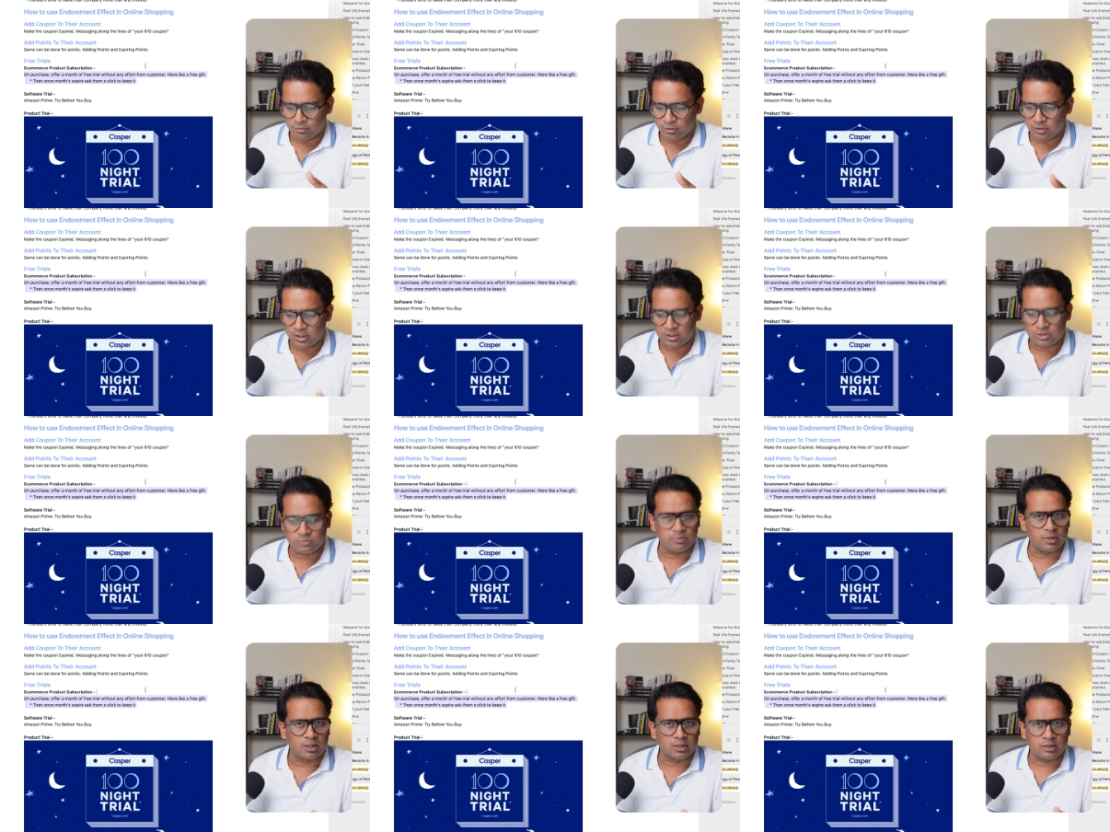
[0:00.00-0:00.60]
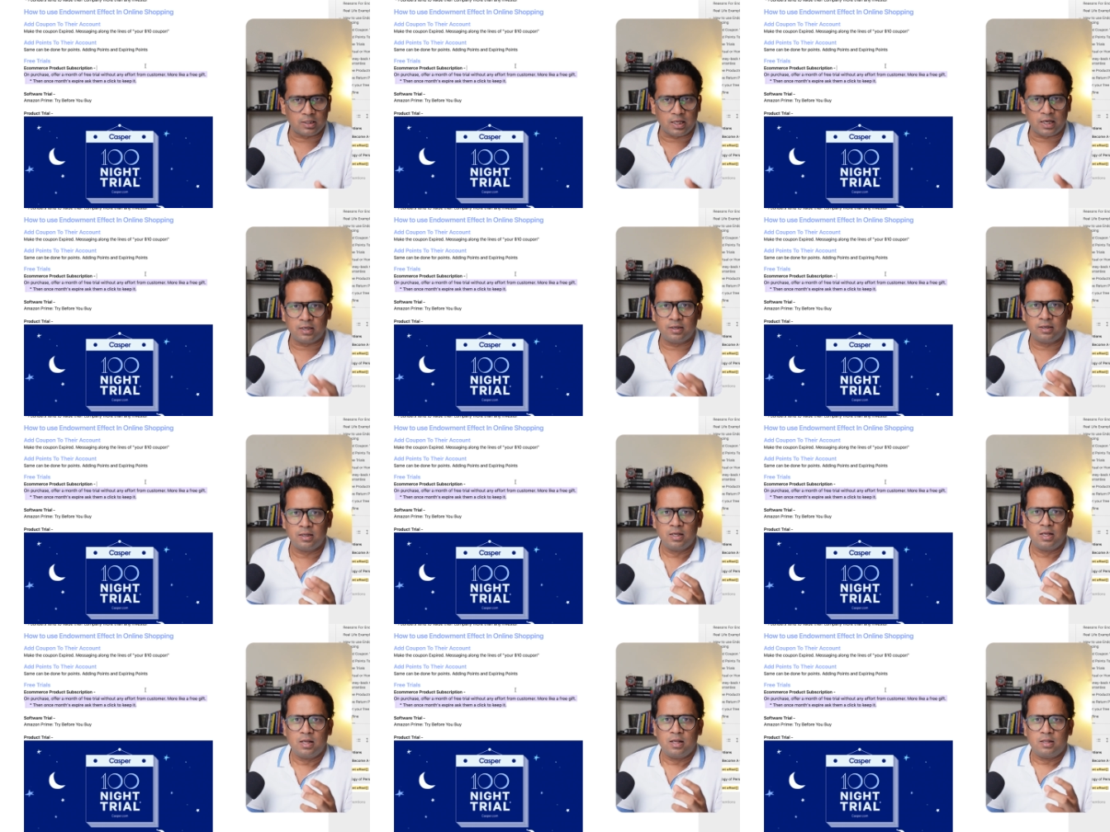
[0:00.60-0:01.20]
this month, and
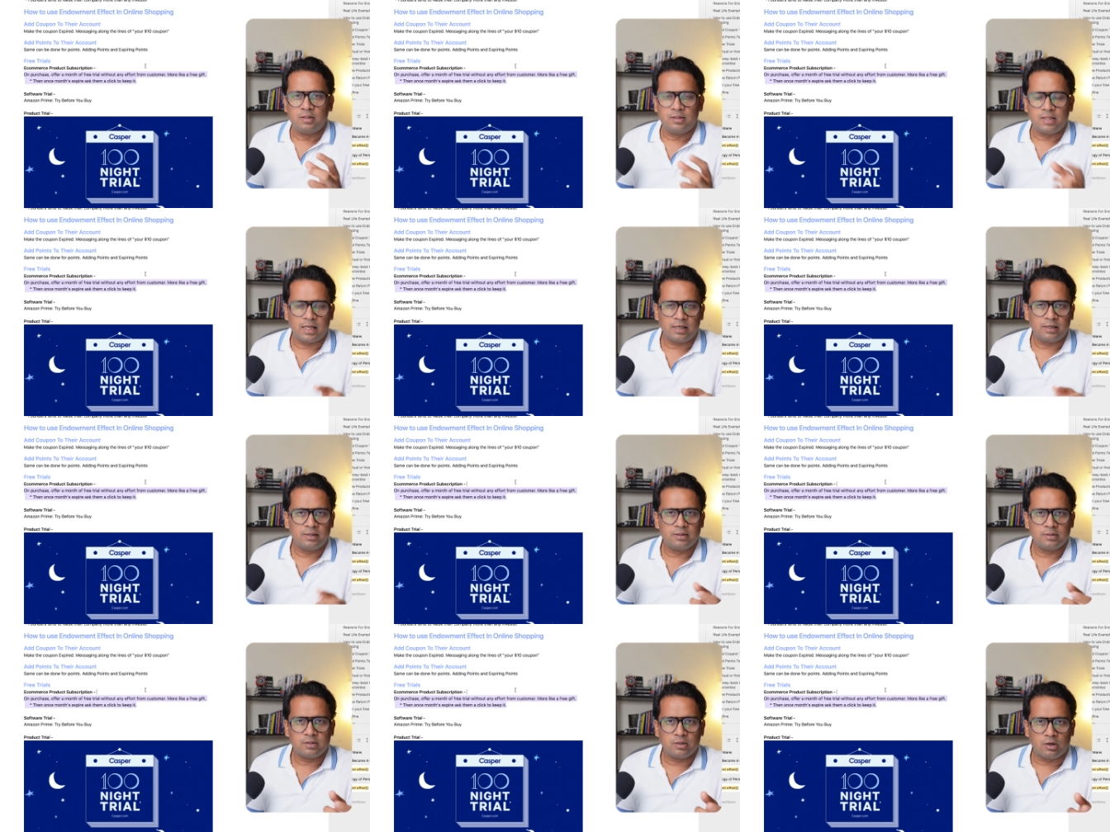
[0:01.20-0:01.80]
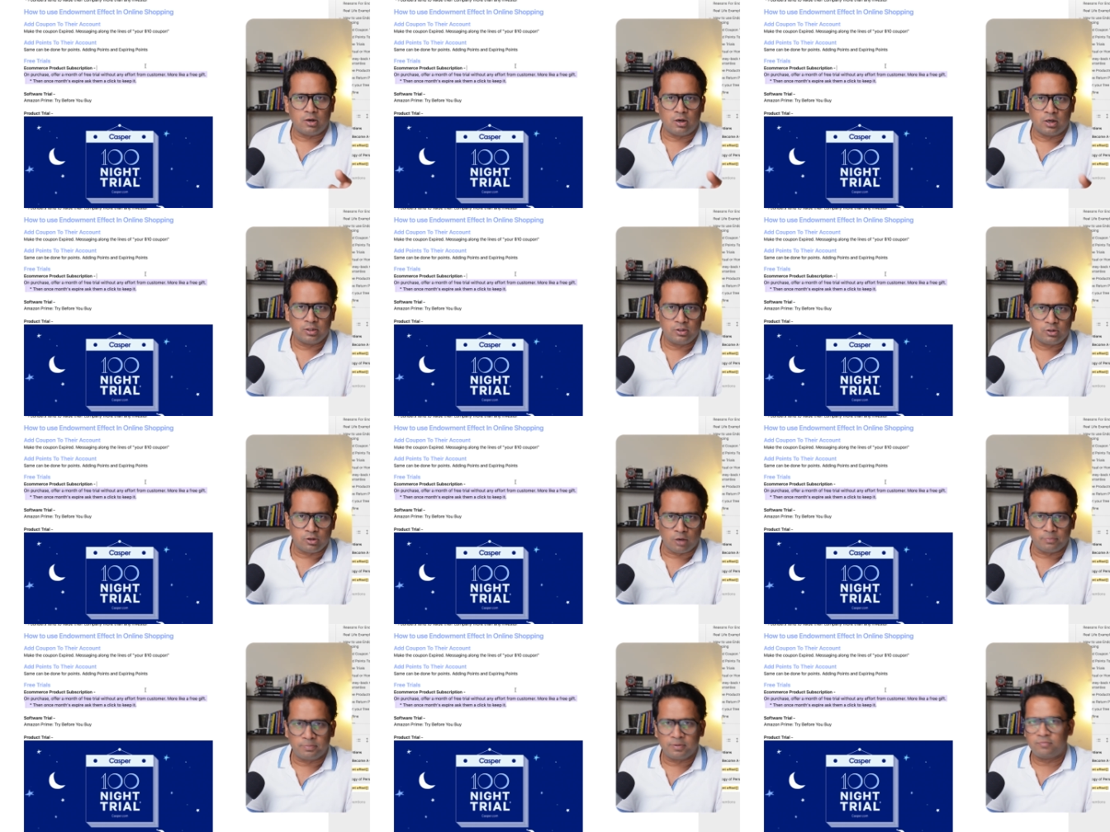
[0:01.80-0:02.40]
then on
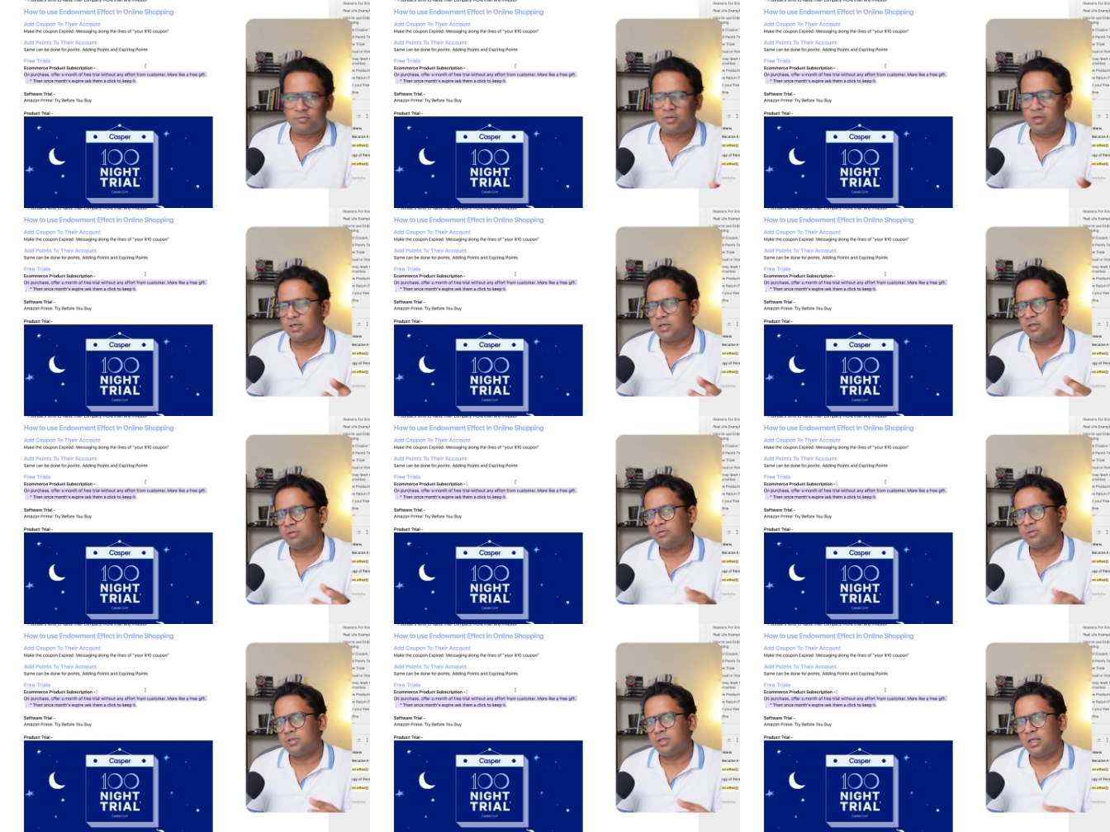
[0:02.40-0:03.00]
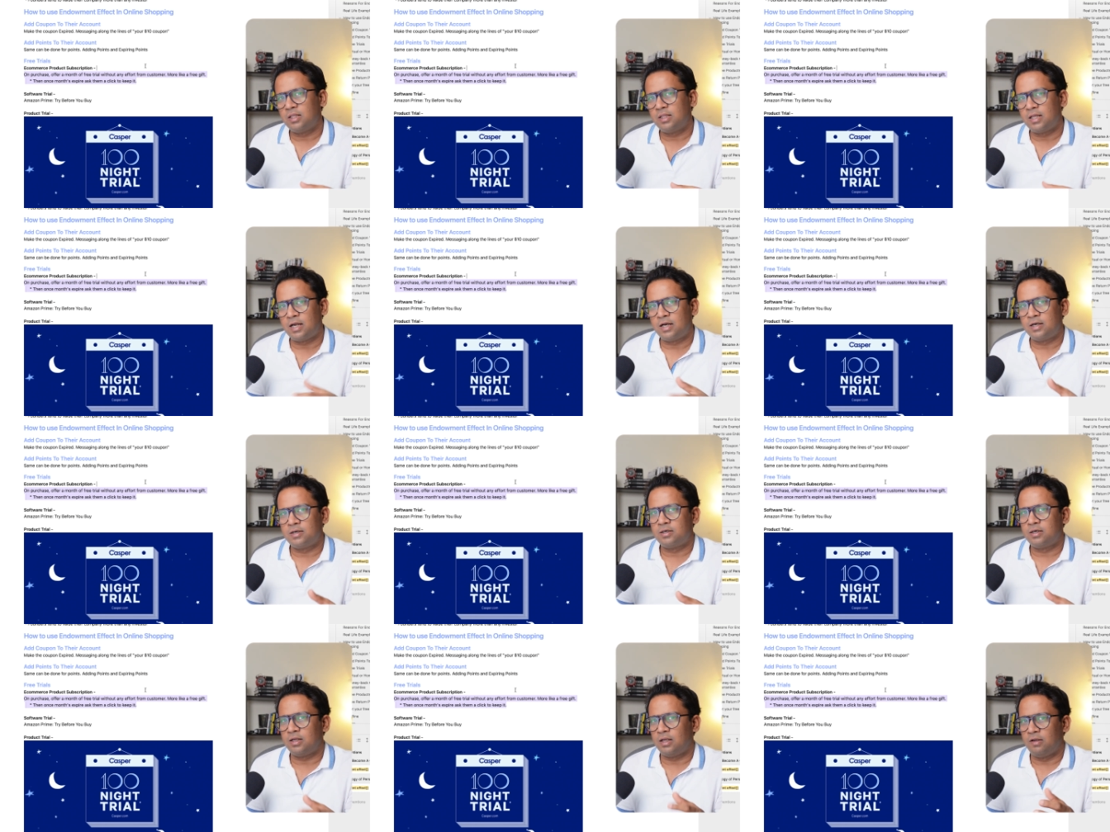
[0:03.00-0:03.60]
top of it you say
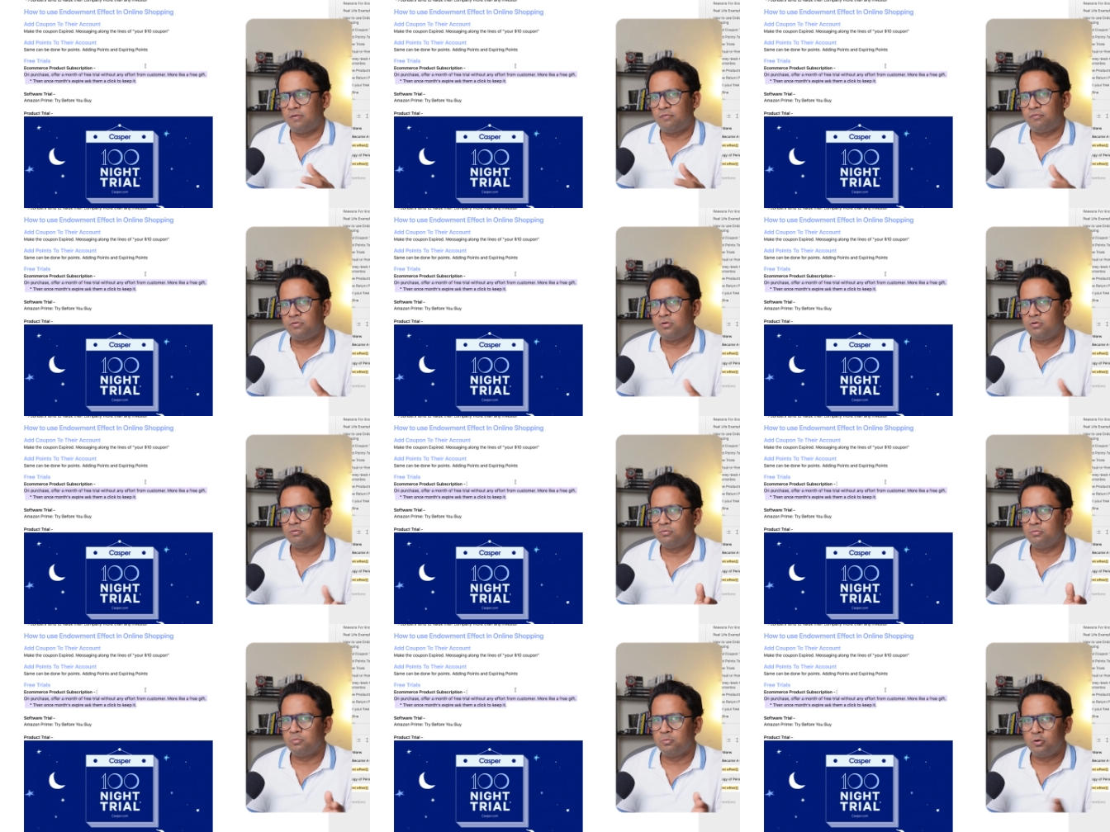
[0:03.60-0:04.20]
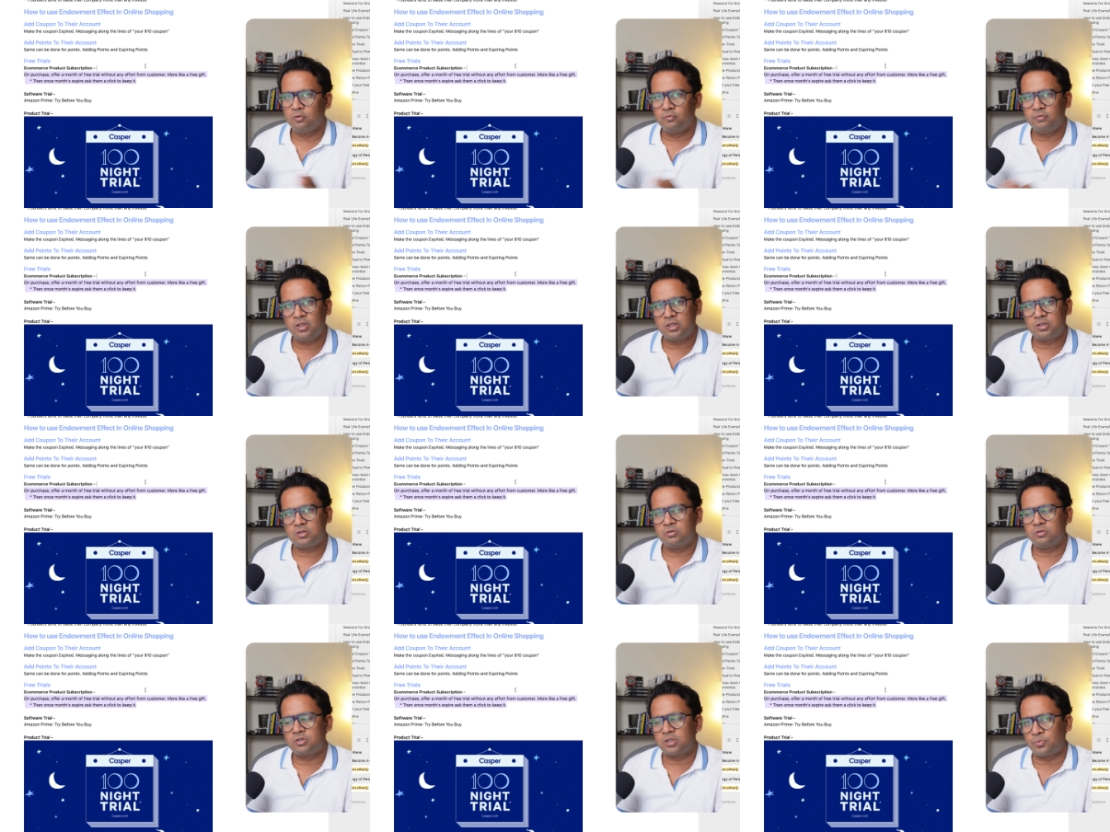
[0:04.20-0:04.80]
that if you move
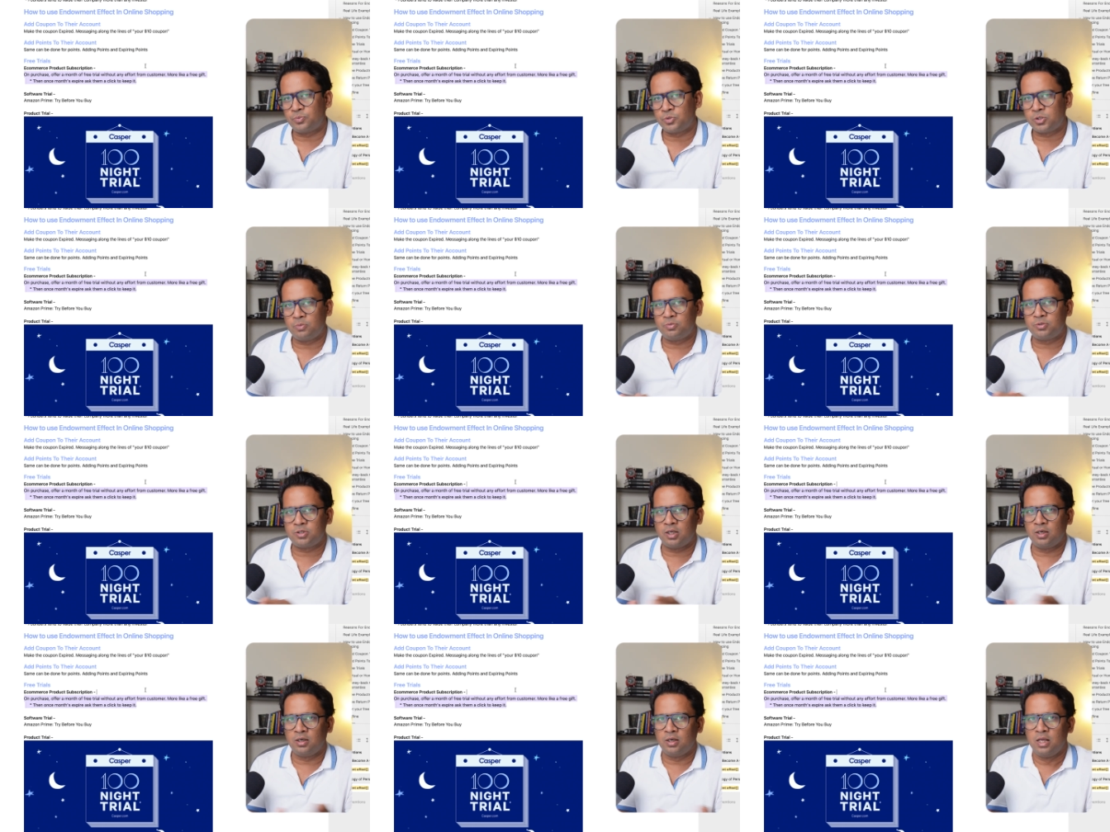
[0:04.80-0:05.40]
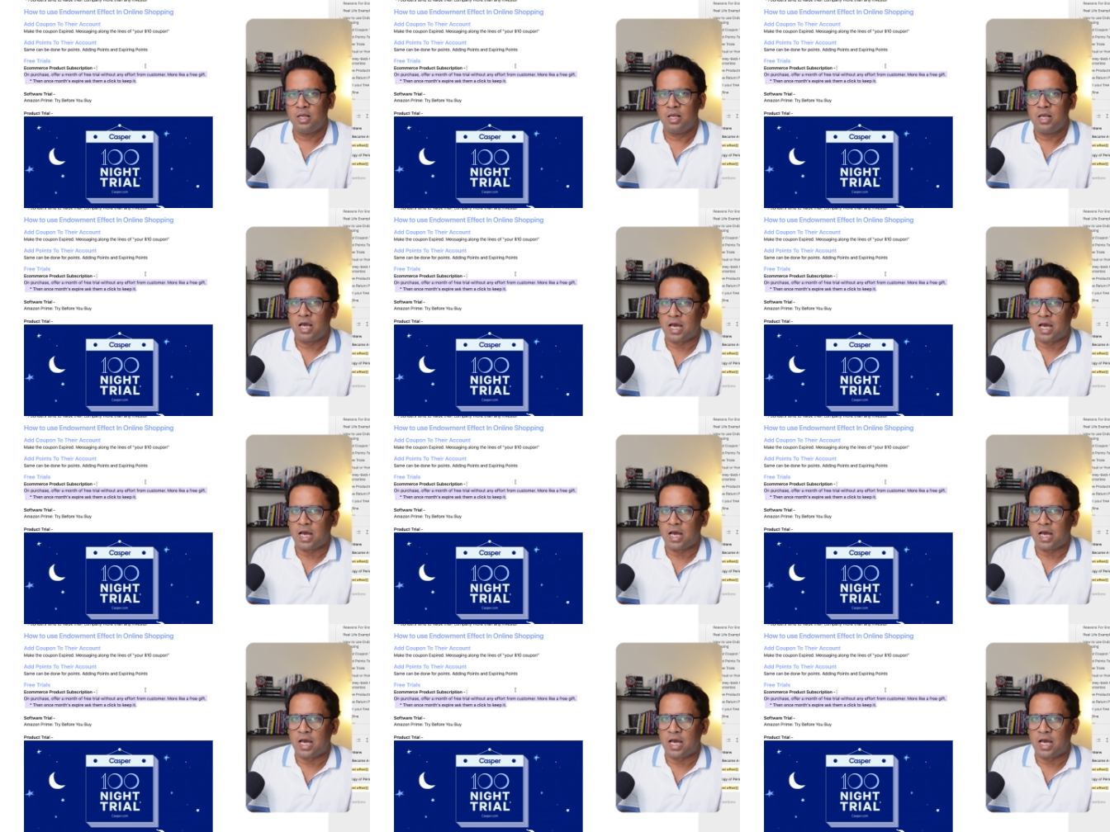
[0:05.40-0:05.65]
this to subscription,